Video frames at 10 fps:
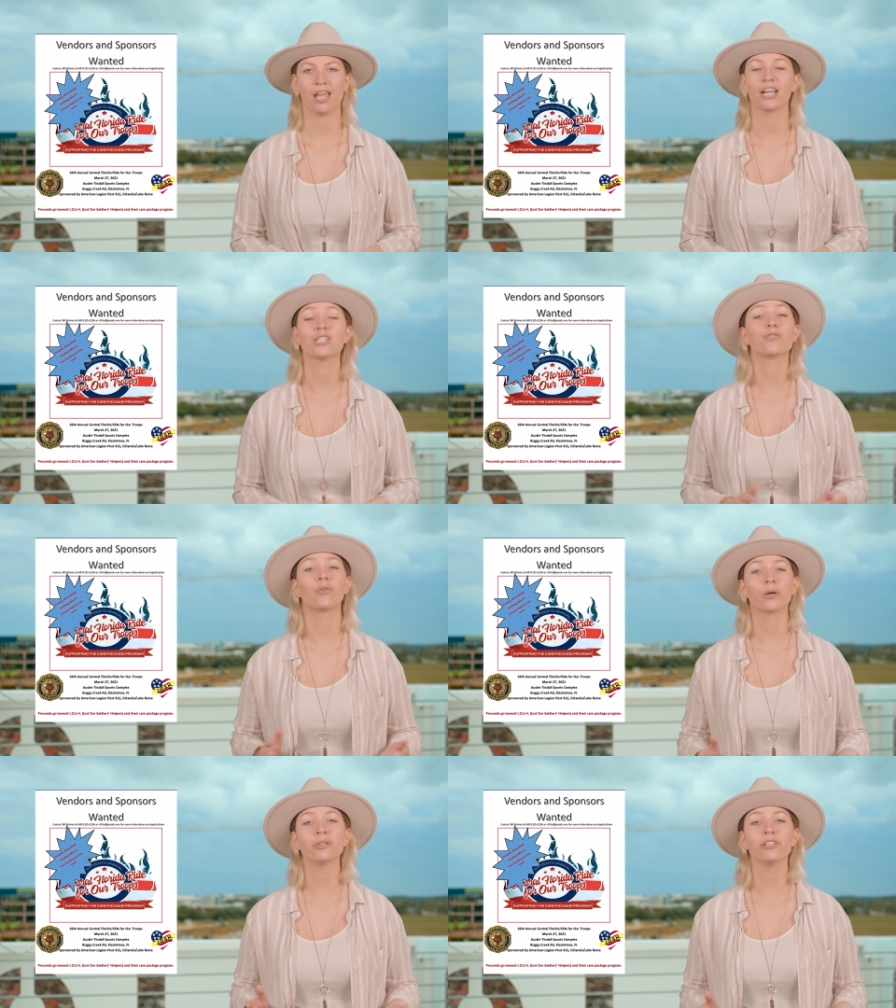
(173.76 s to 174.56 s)
It's
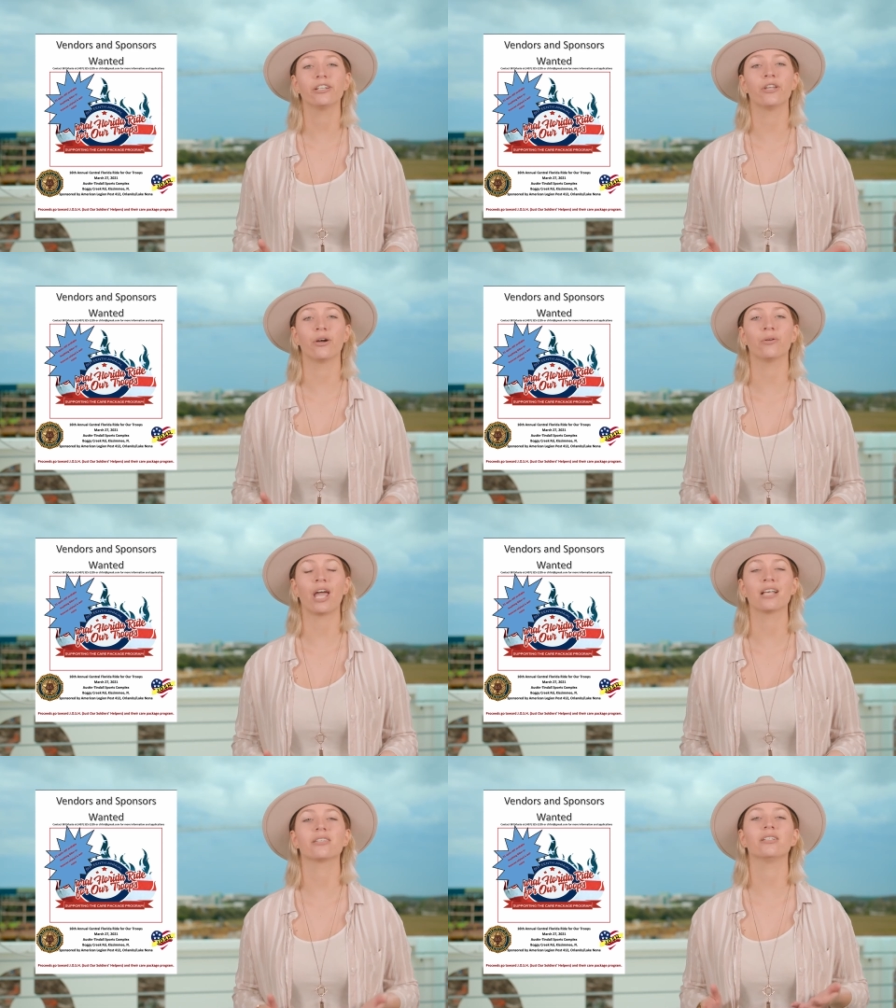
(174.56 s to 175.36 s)
formerly known
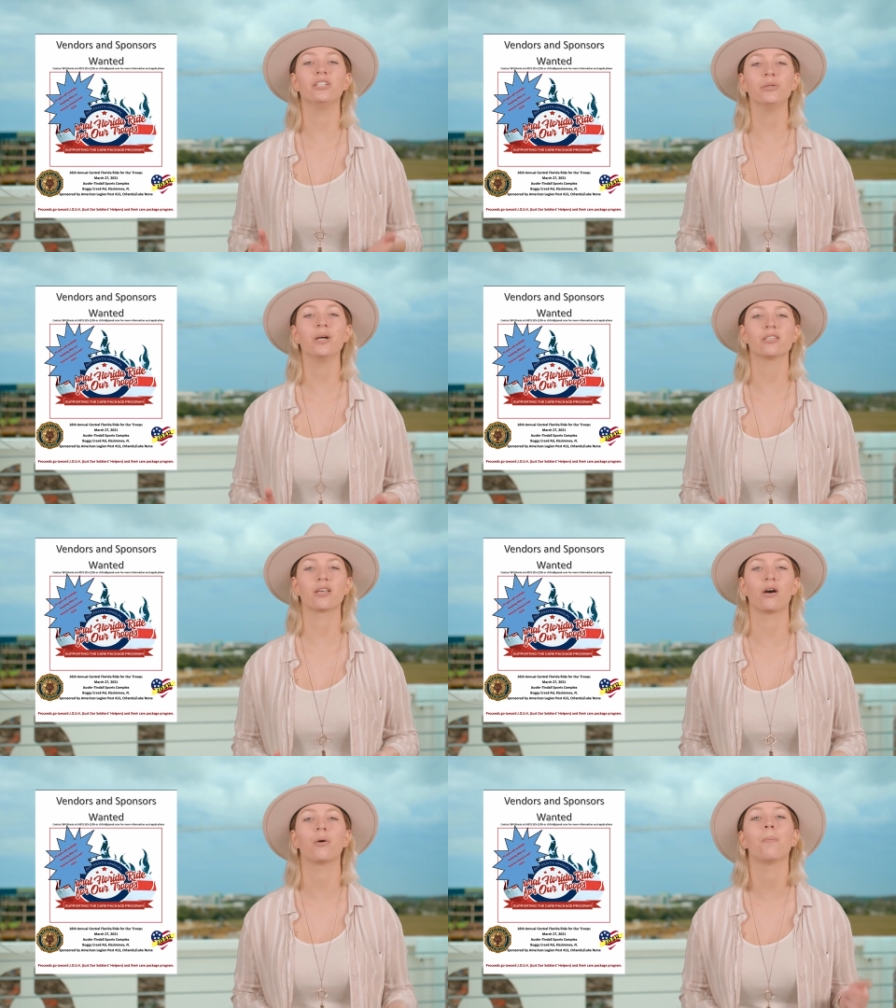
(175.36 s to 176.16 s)
as the
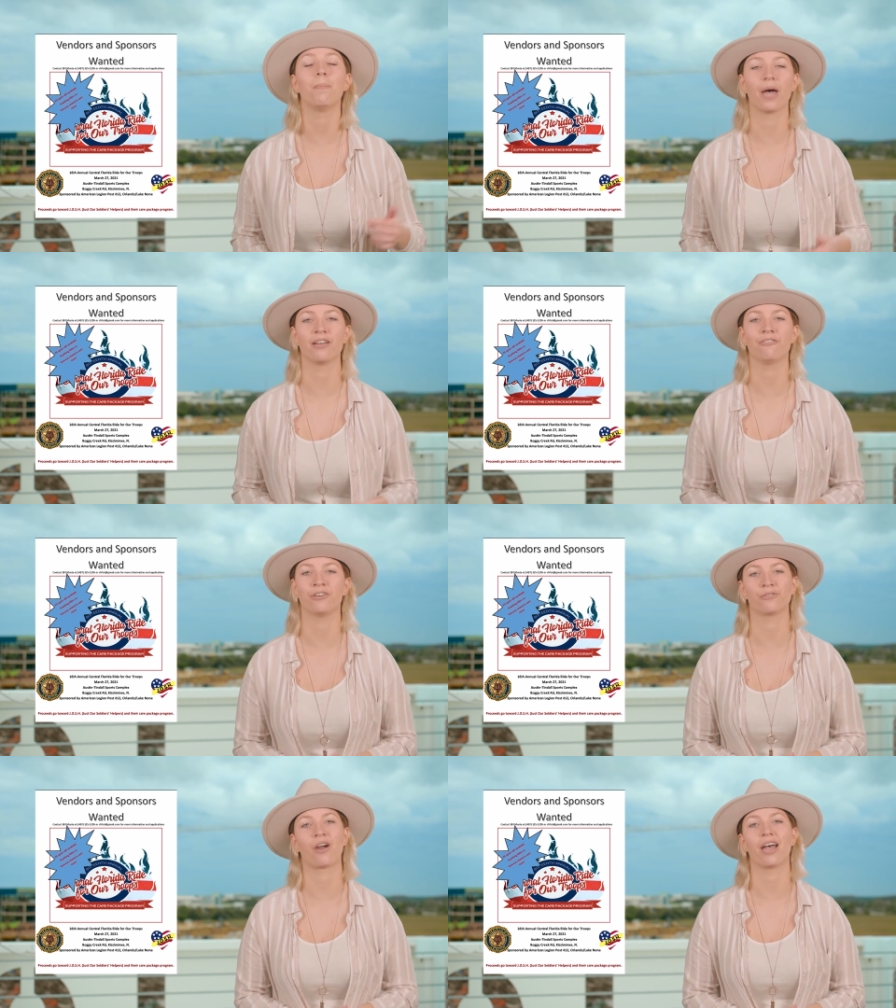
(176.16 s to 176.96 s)
USO
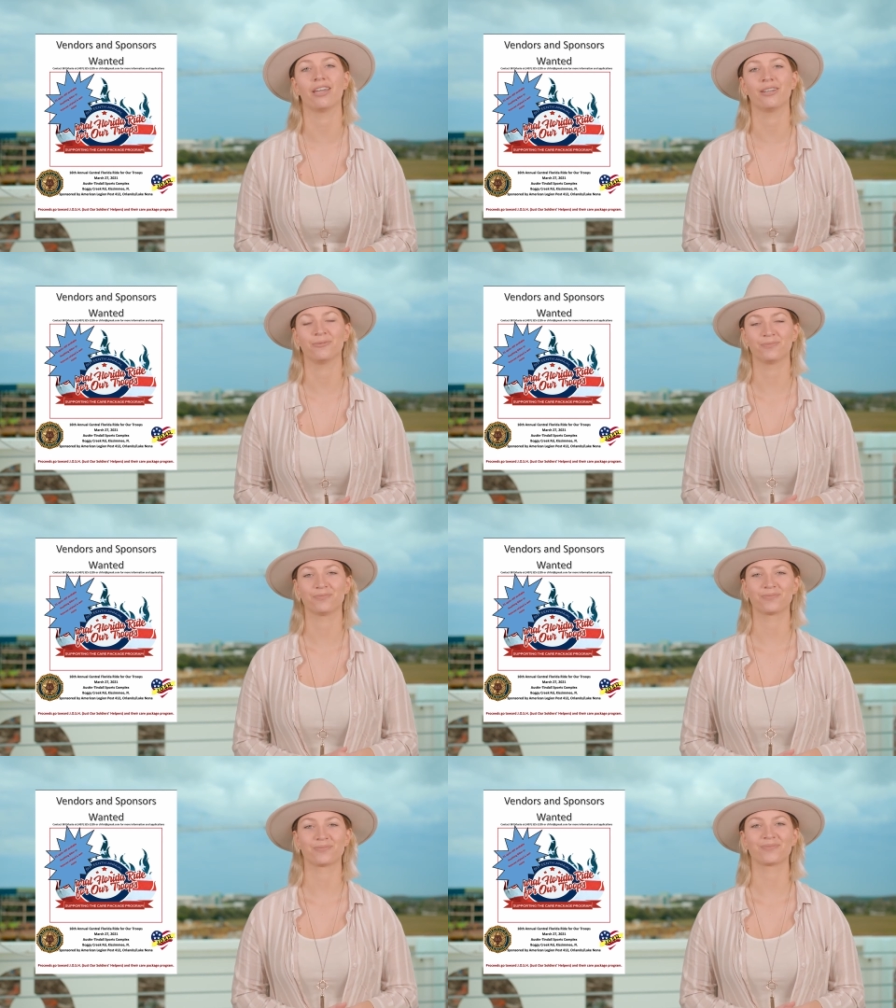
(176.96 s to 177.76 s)
Benefit Ride.
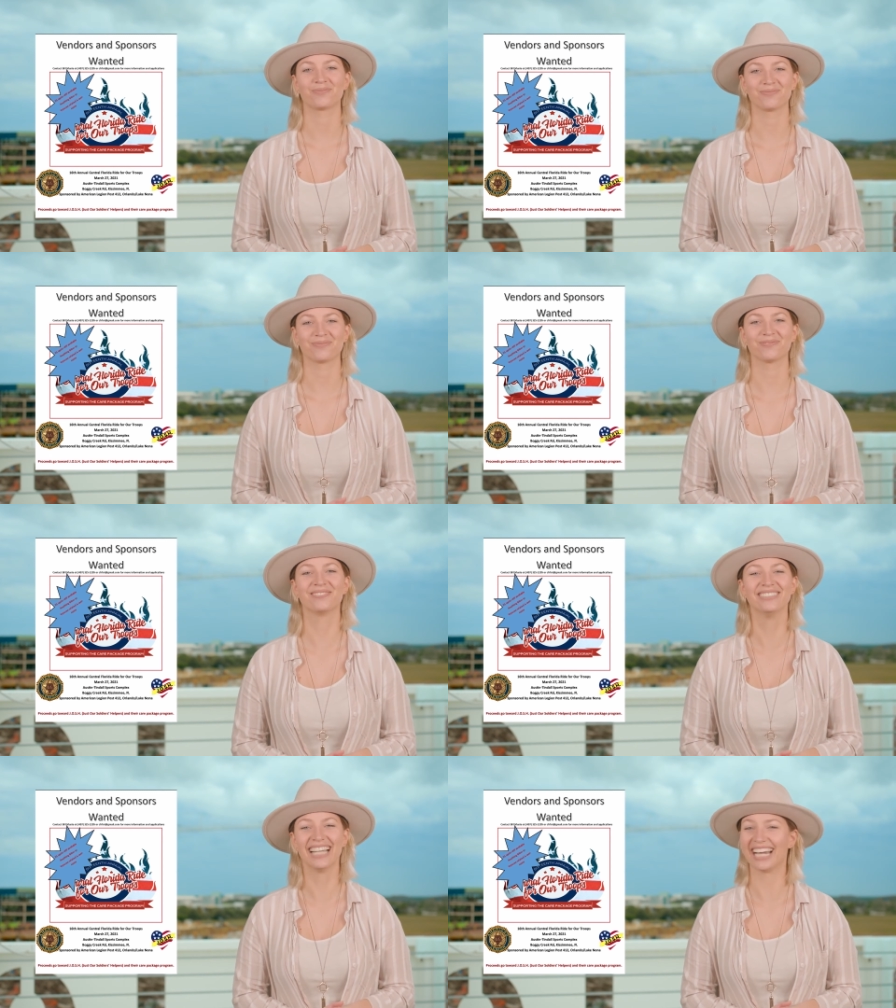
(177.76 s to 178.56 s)

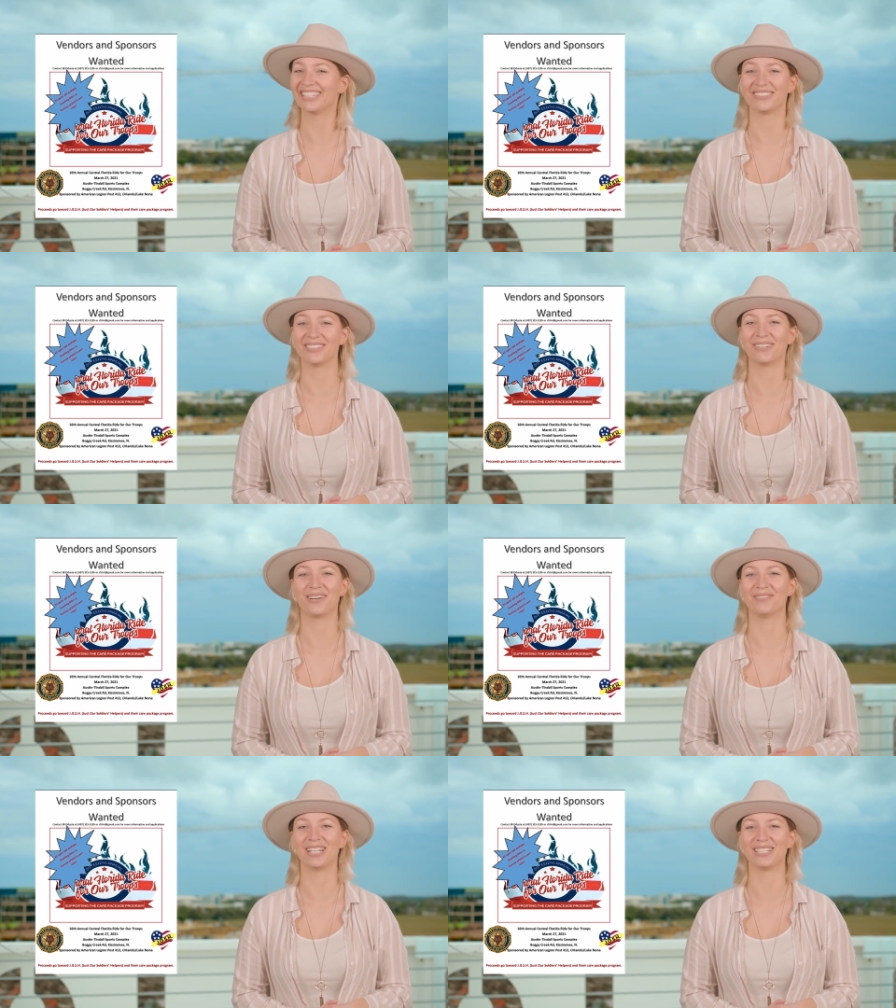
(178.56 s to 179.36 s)
I told you
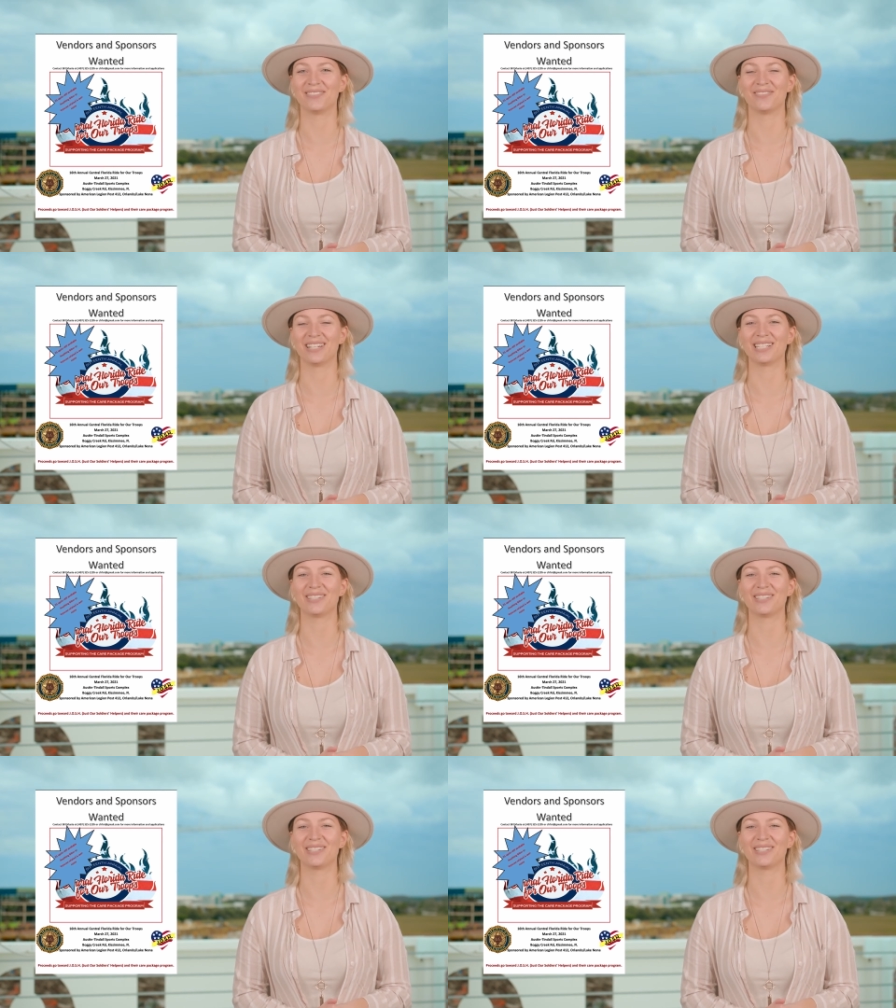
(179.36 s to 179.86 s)
I put too many